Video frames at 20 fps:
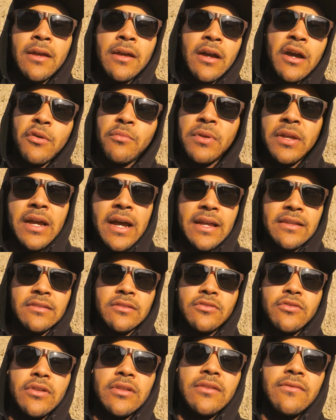Hope you guys
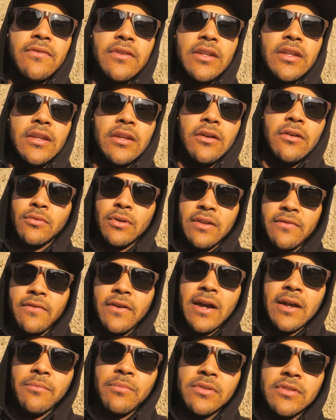enjoyed the video.
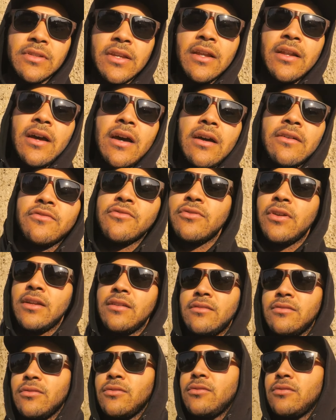25% off Shred
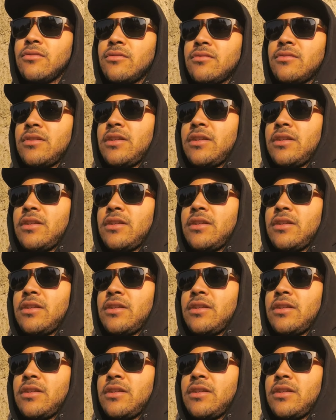Soles.